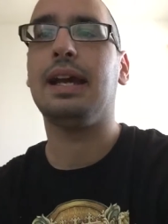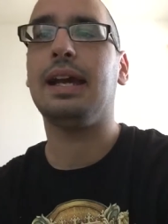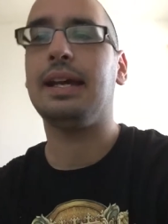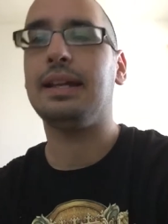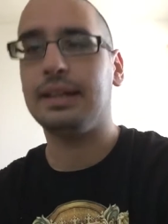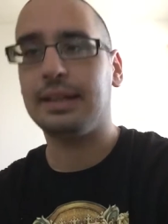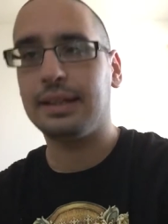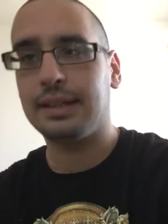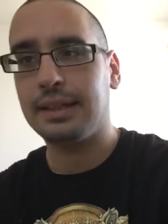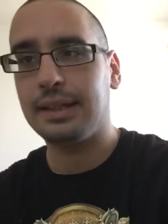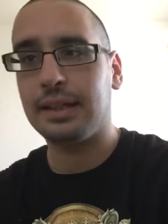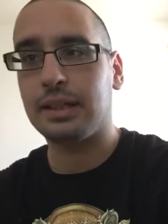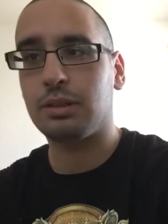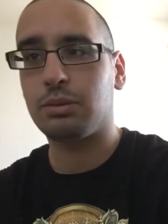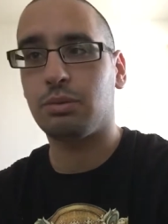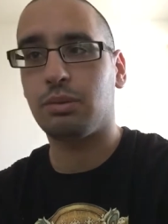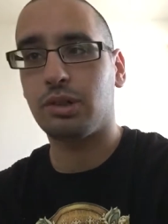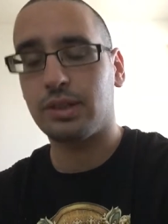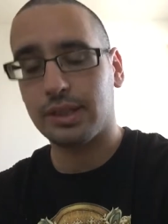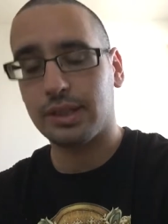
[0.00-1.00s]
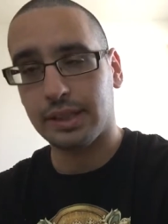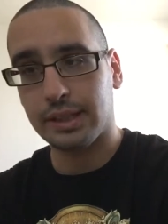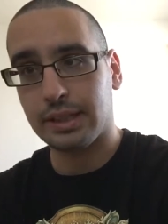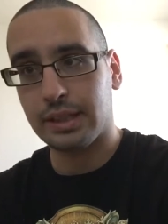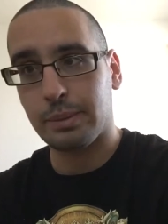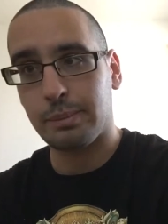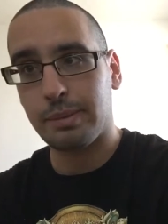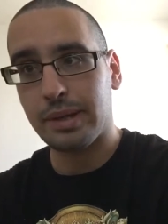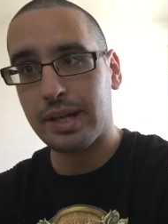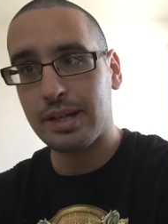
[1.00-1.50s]
and the Greek want
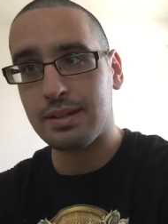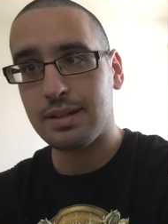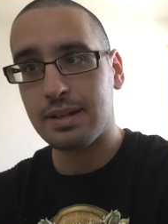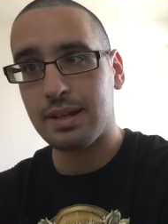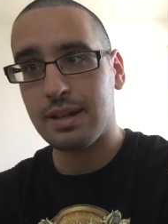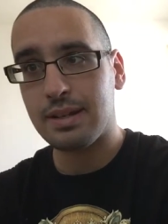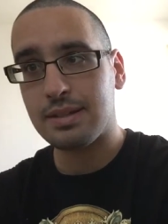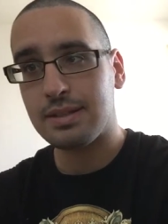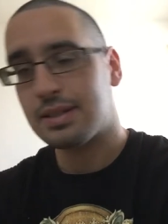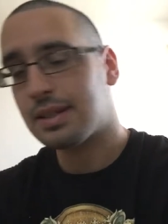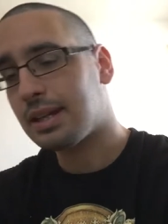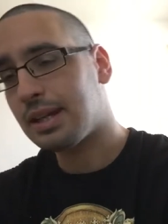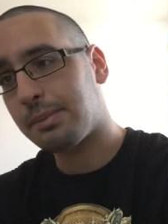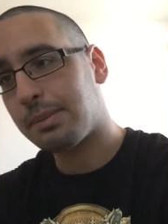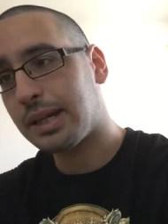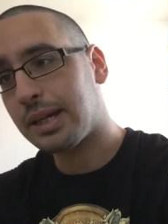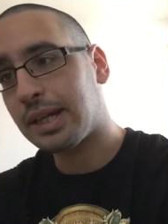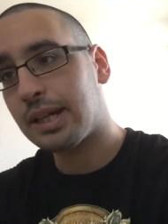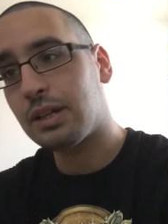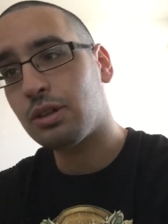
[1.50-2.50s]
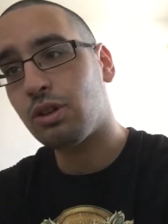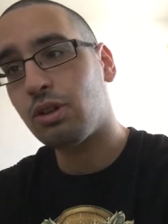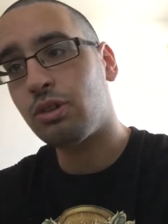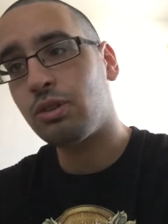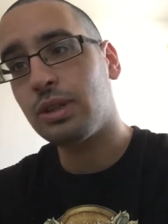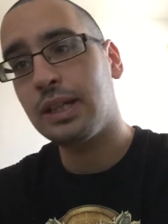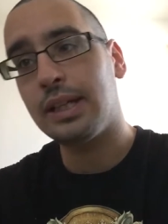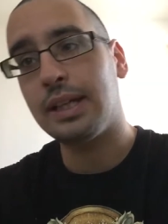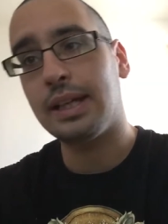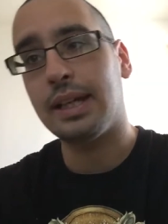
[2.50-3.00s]
independence uh, at the begin
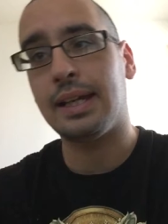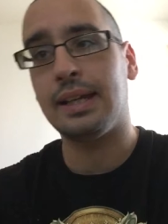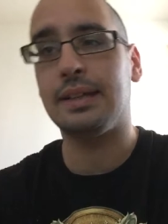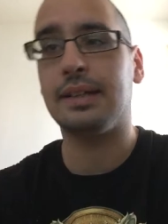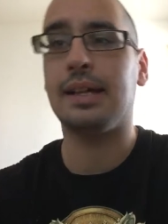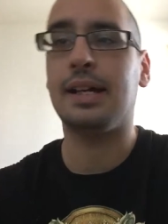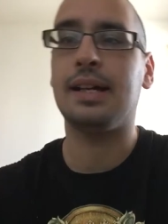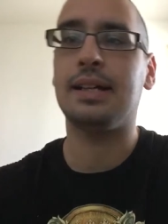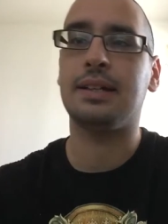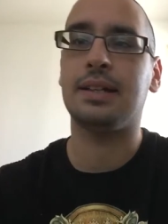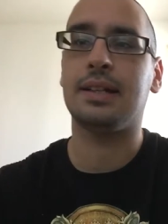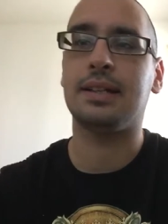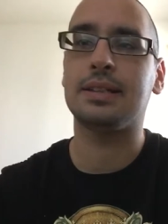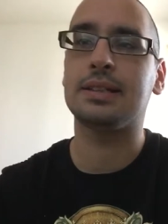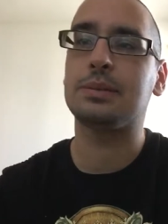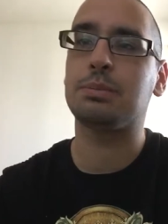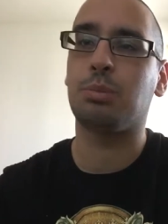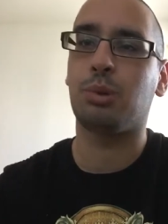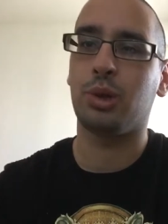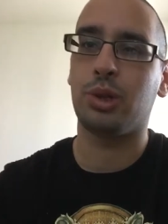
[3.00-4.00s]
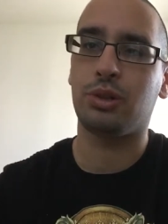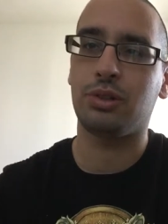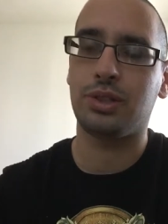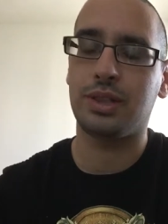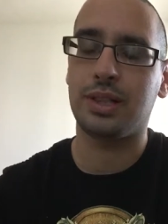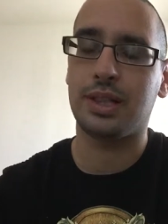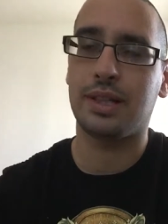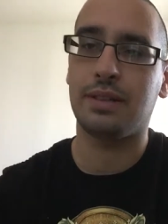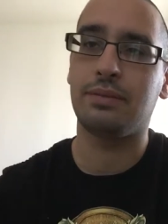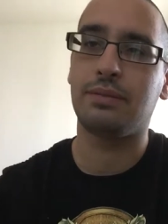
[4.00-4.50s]
only in Athens,
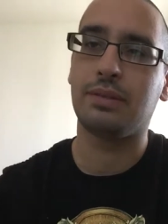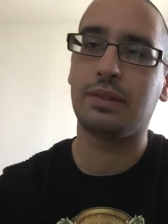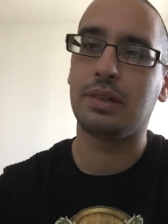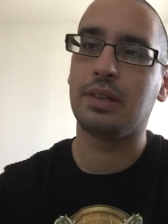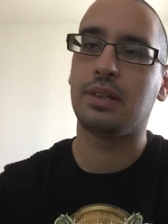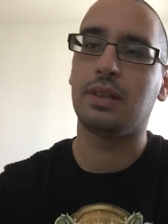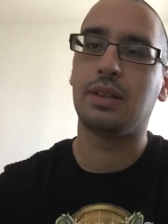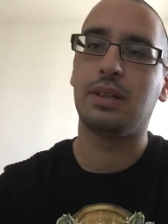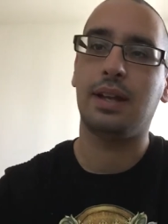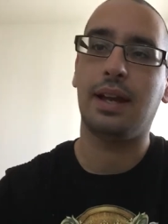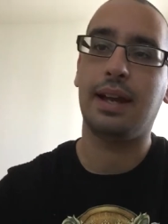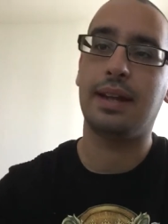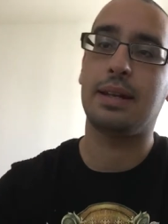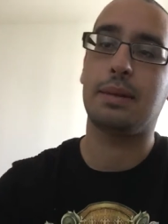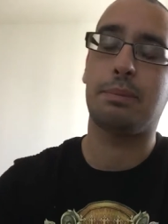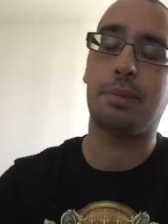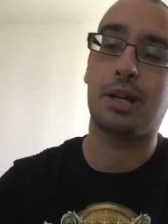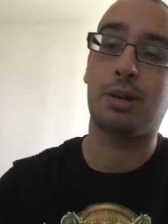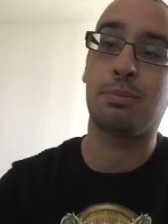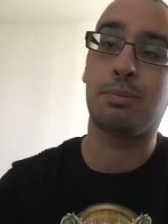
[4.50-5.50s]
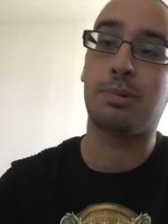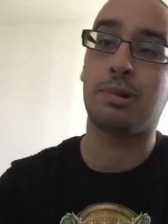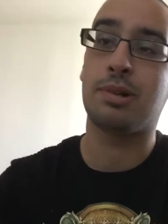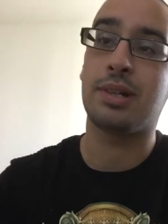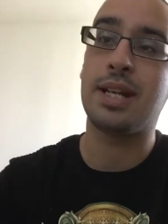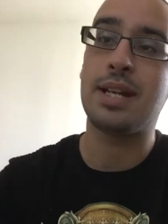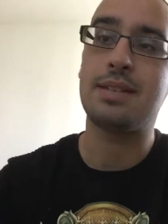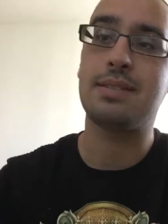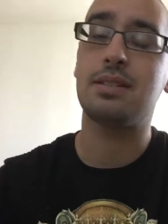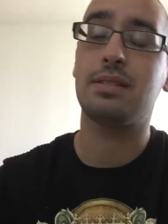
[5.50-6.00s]
Boeotia, and the
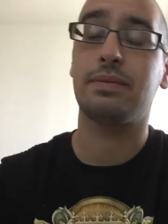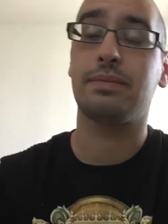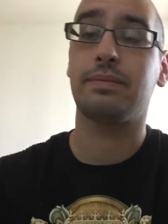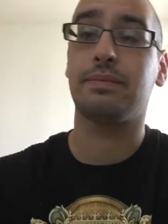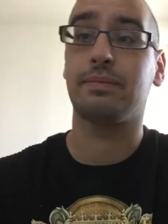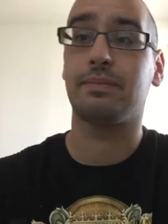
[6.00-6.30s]
Peloponnese,